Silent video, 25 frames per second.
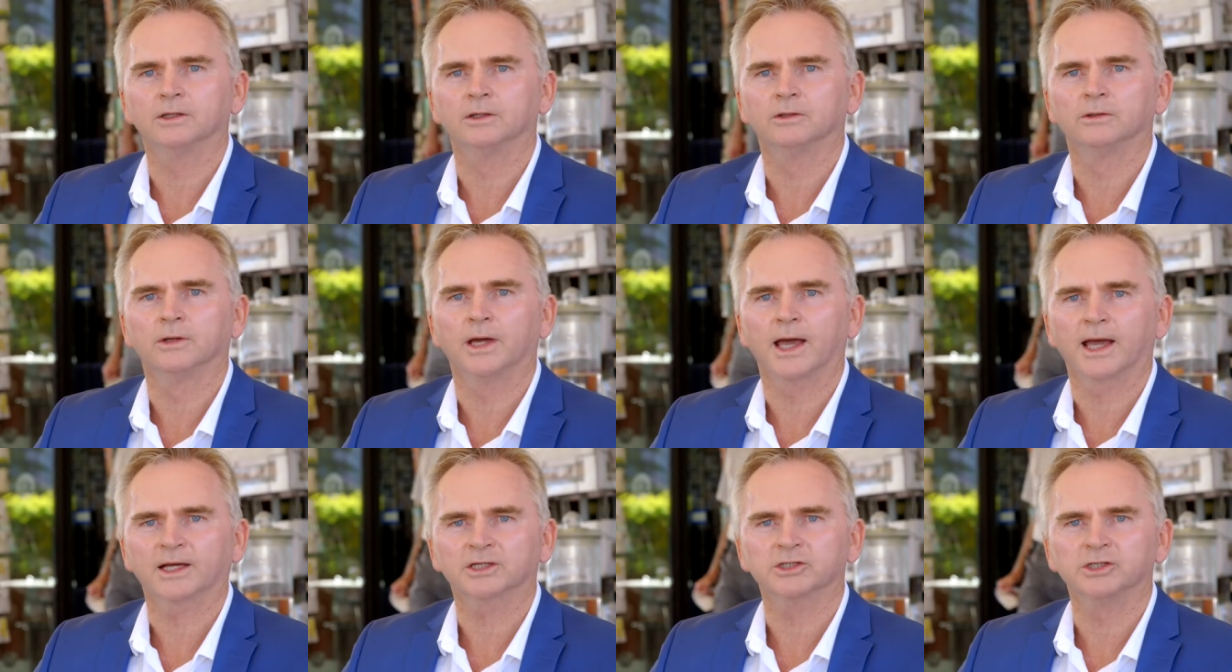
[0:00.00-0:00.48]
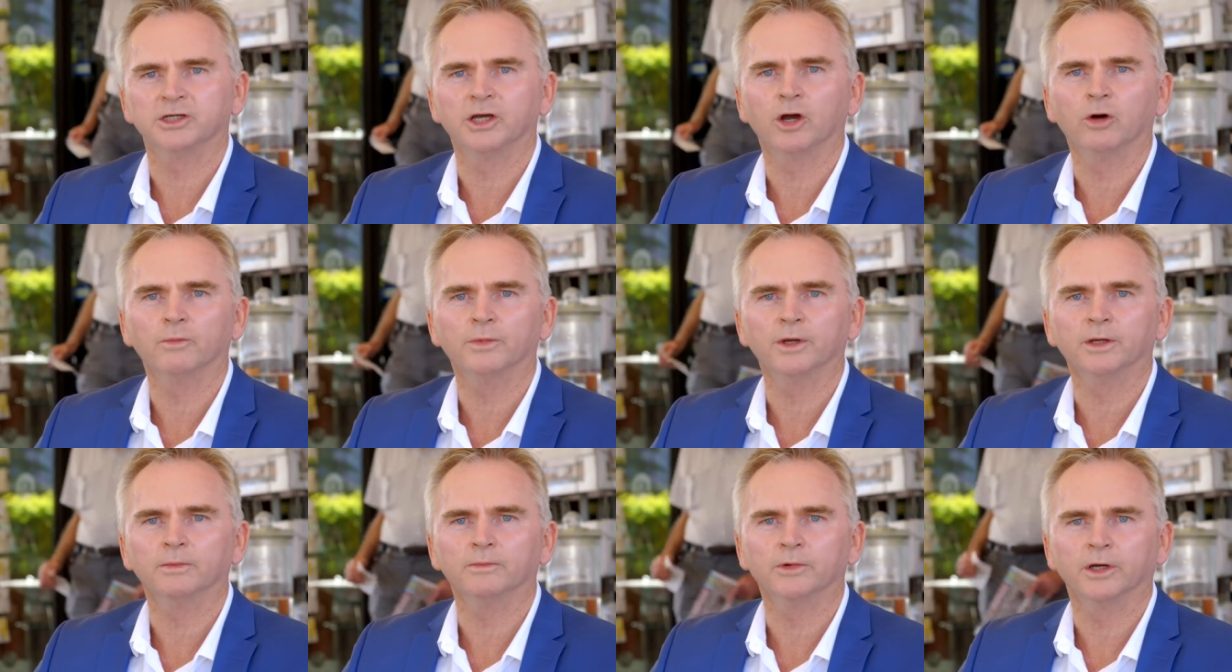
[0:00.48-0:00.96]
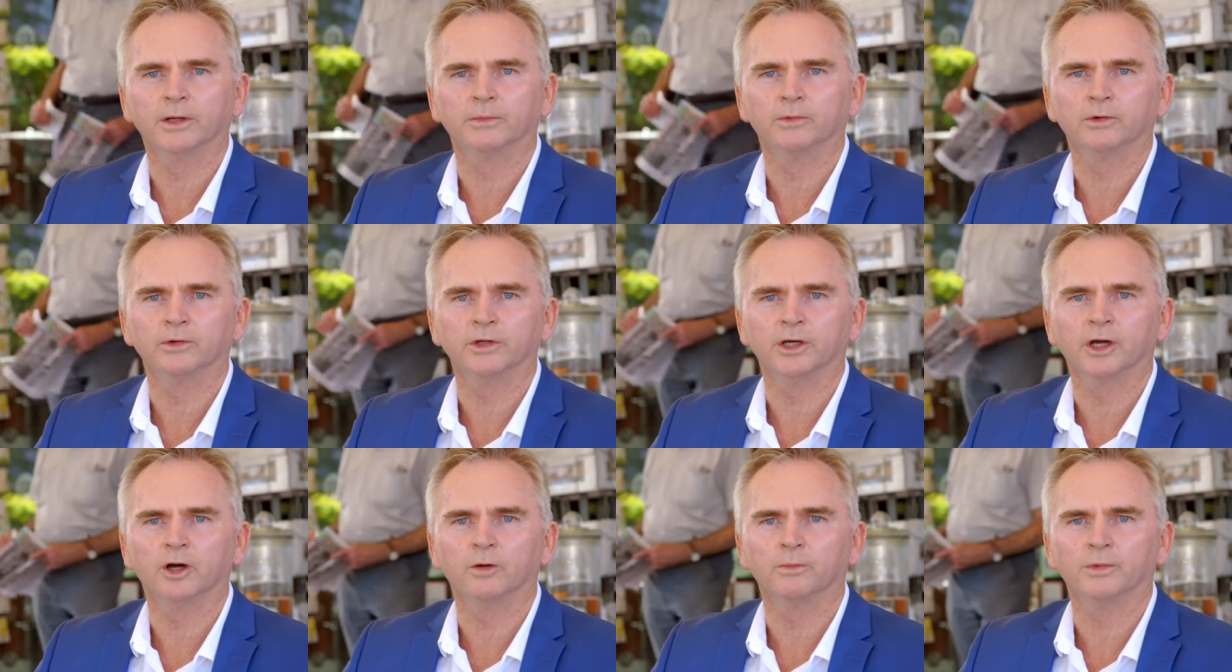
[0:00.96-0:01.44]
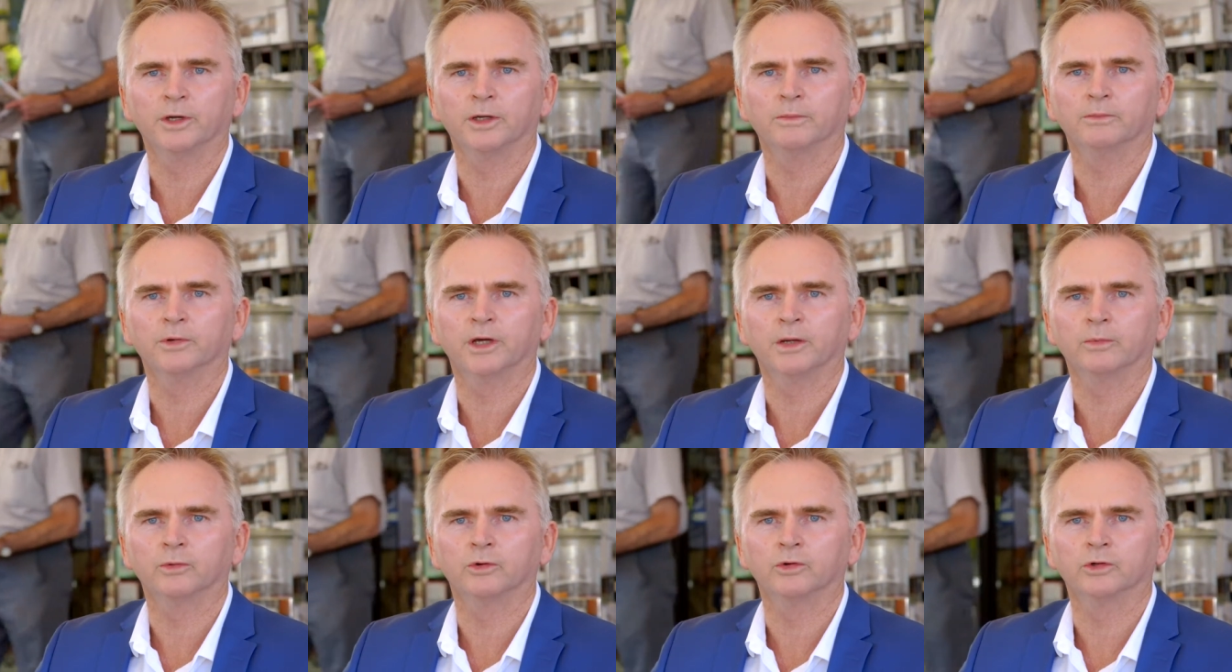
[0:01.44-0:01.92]
you're actually helping people. You're helping
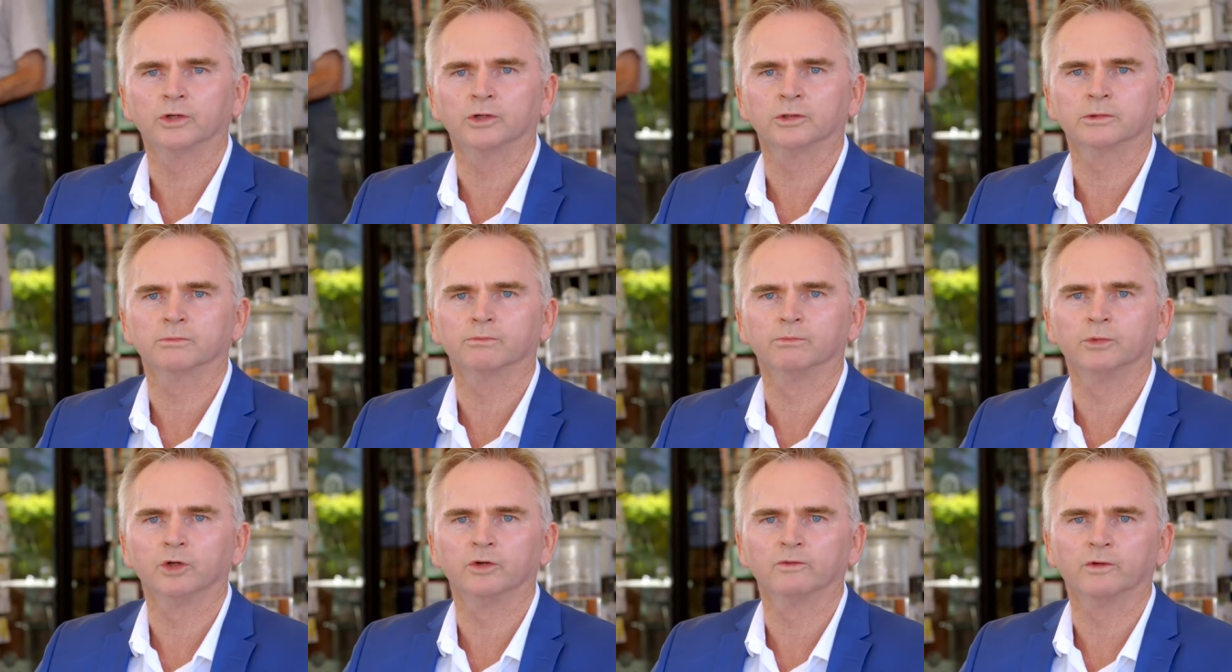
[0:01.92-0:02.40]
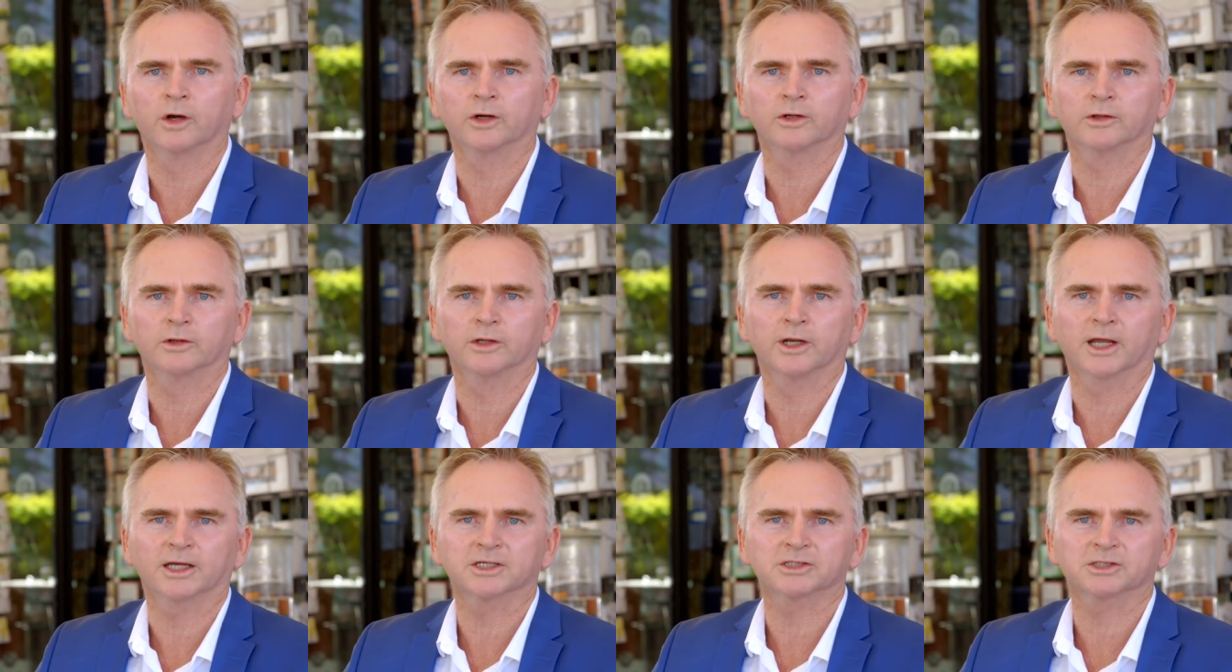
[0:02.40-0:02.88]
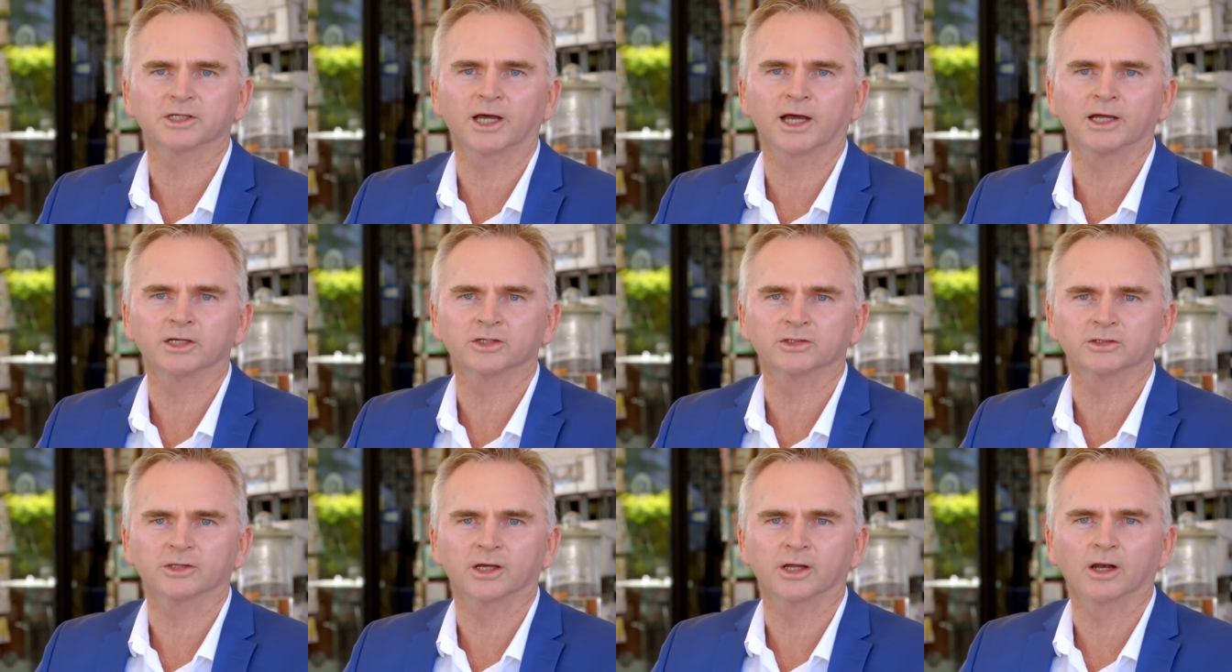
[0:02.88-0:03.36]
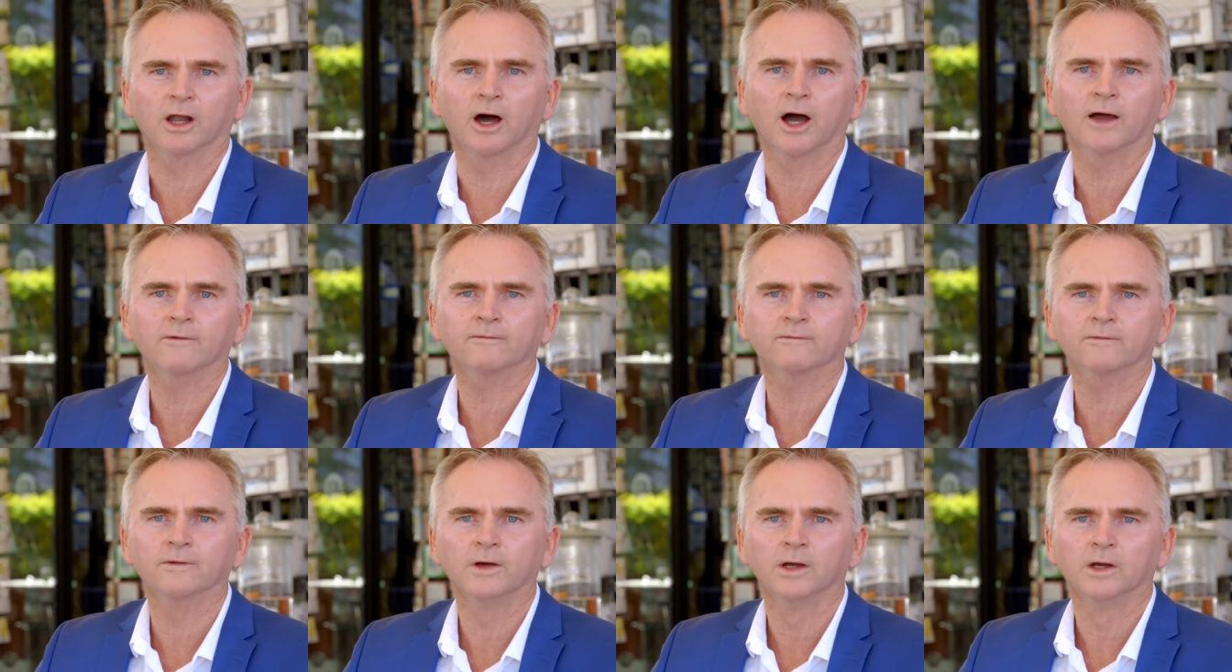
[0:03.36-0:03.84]
people to move on to the next stage of their
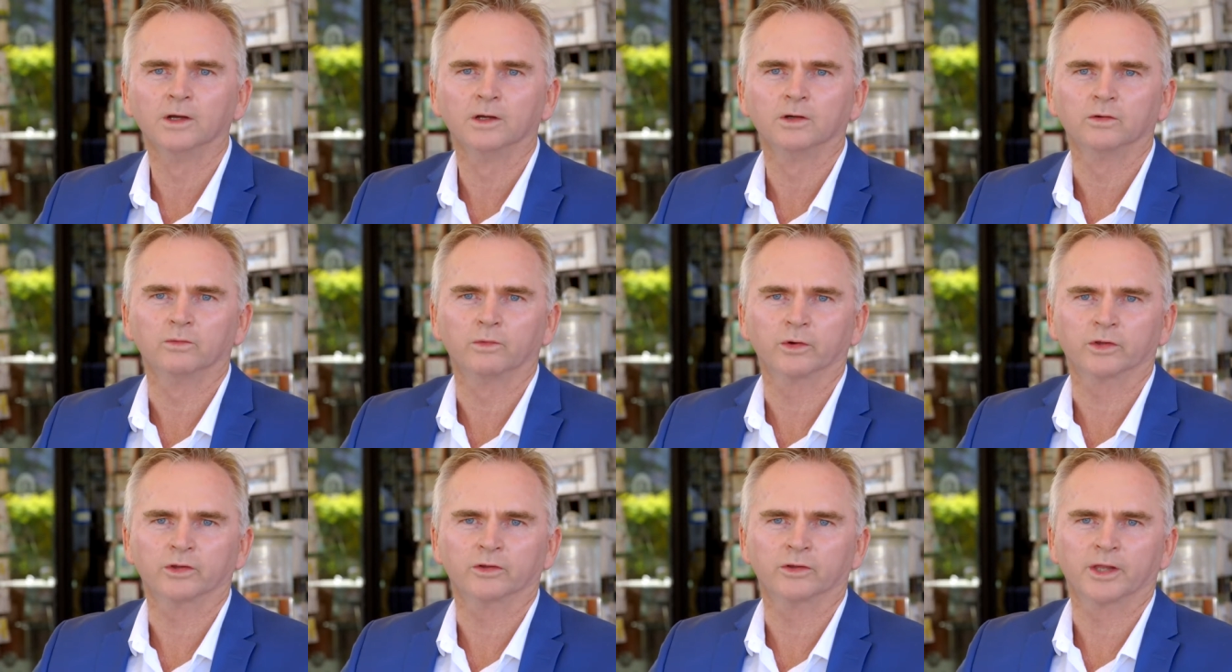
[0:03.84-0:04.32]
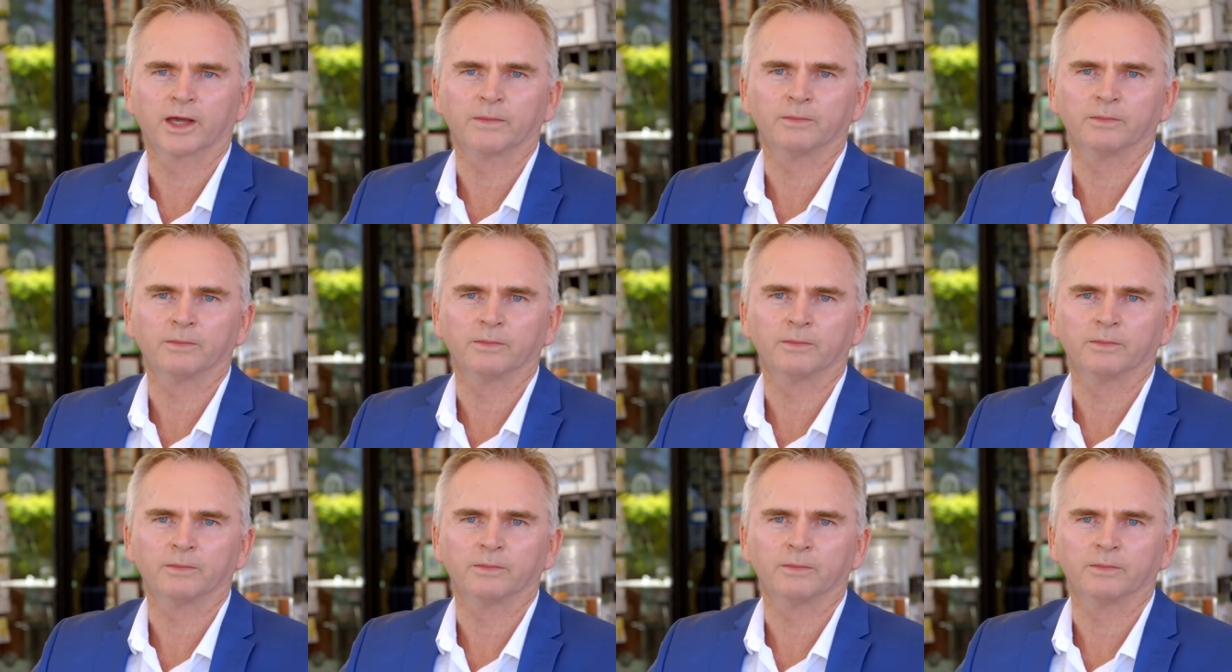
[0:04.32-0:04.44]
life, whether